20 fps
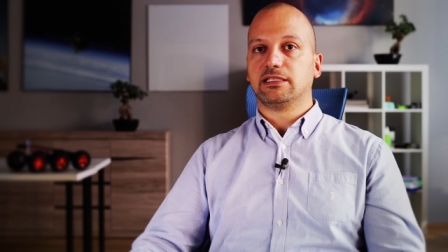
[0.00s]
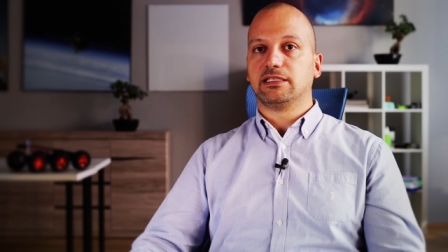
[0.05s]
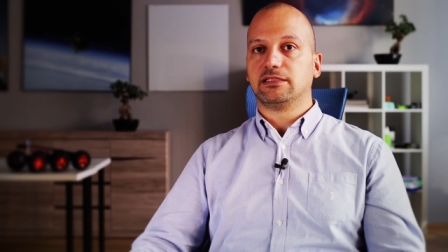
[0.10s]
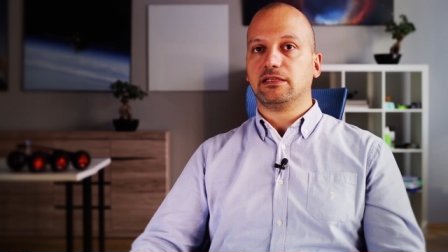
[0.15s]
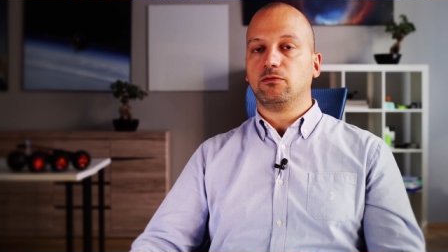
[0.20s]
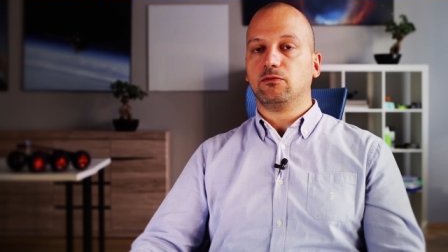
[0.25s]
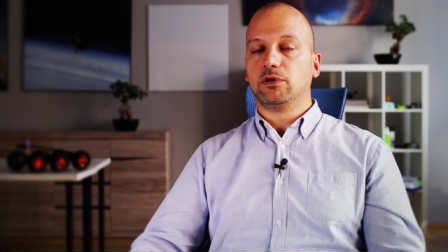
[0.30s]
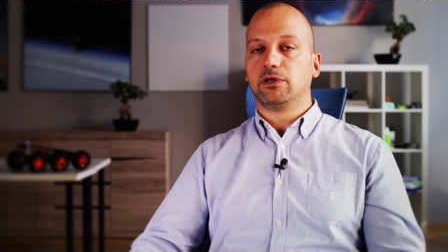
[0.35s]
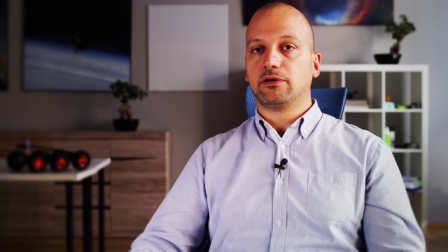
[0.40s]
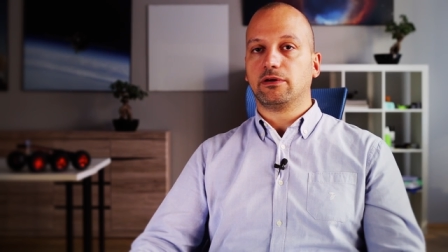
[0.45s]
as
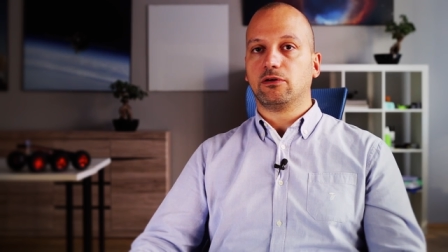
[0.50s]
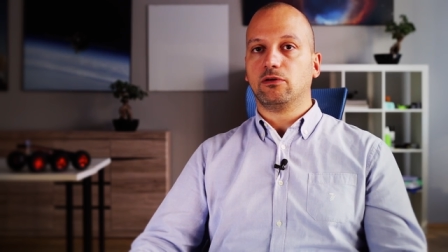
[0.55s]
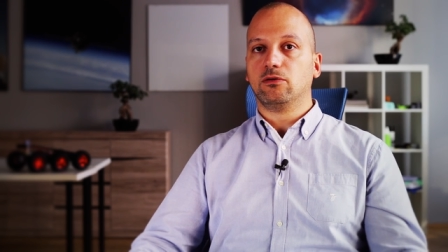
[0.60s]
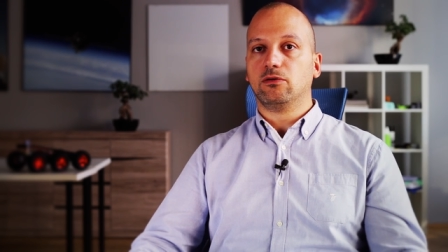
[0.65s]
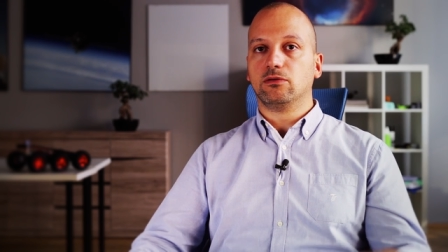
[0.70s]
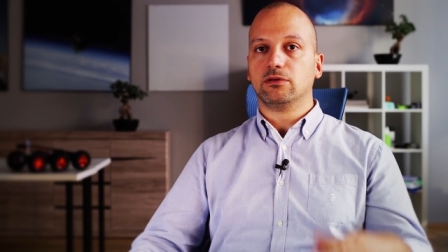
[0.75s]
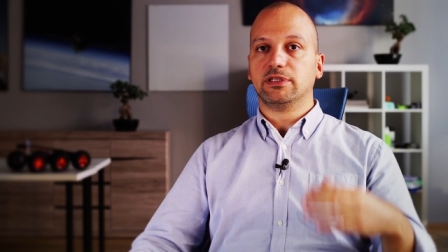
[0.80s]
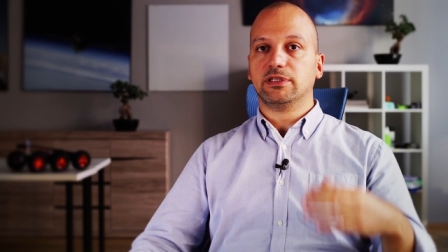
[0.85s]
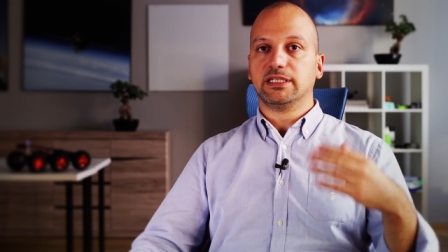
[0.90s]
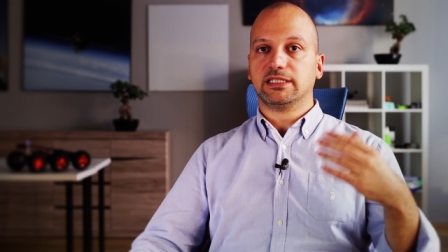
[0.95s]
they were
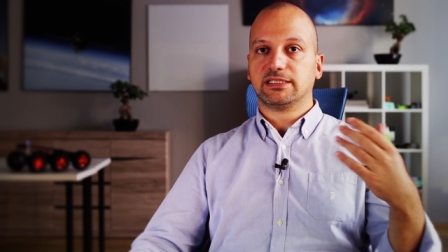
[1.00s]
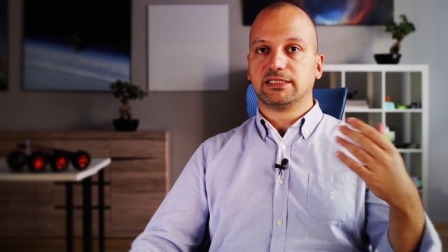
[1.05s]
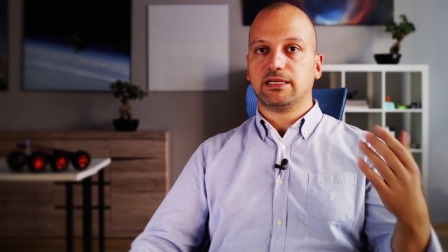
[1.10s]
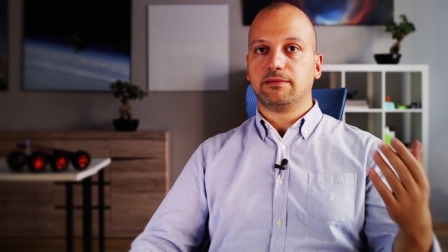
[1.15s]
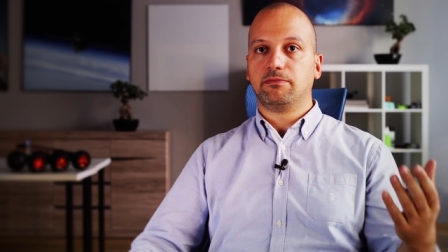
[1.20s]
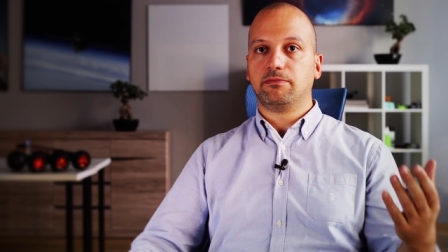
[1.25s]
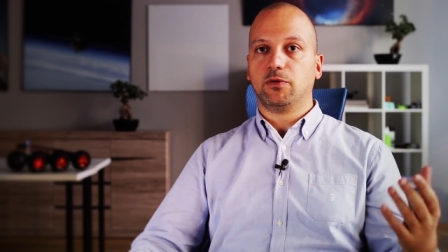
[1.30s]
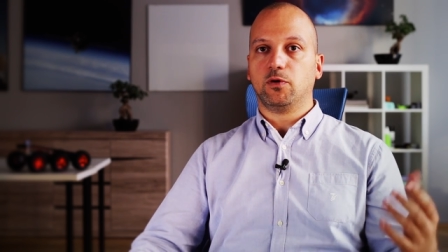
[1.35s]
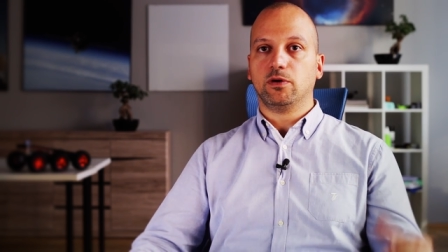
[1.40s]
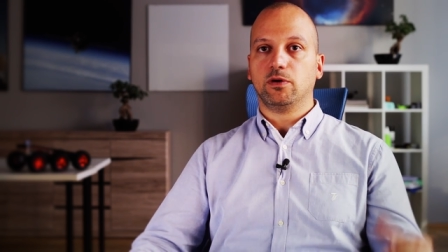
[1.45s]
called at
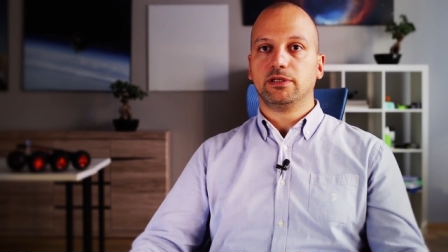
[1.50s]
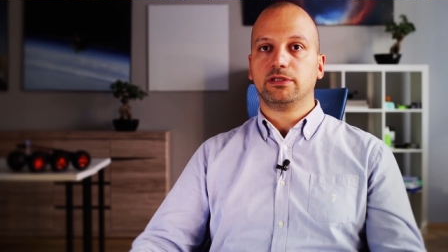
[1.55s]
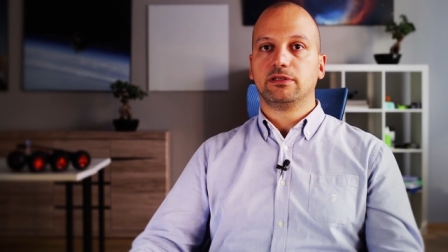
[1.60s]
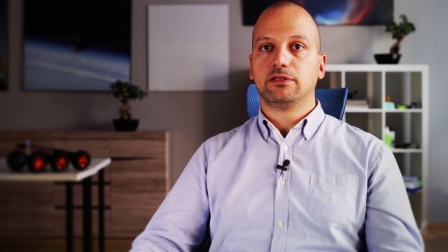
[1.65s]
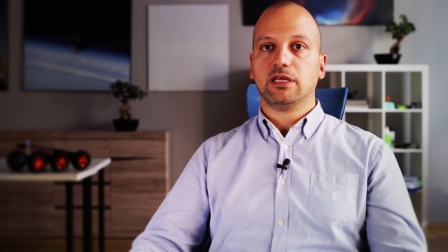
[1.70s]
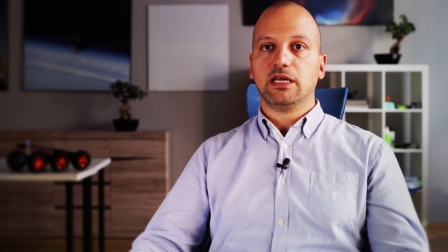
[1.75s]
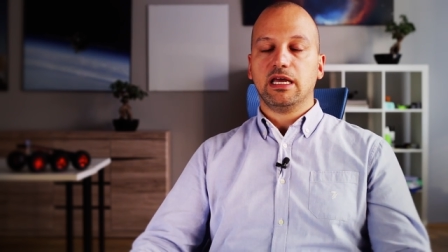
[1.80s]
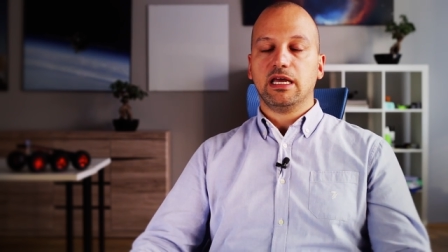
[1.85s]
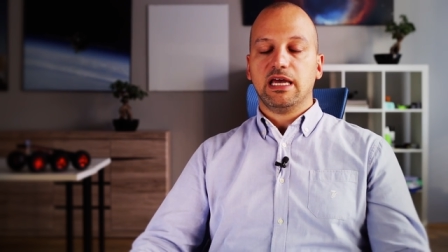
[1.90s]
some point,